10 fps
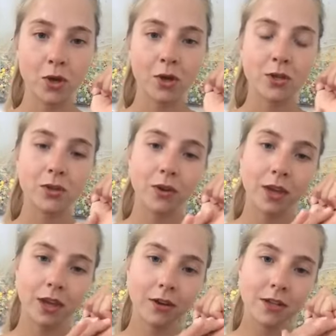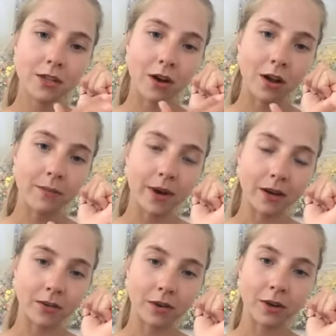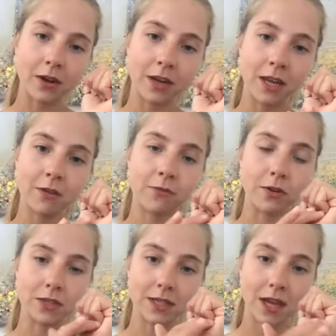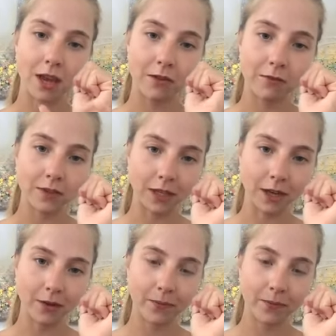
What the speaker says: So here it's all about our need for safety.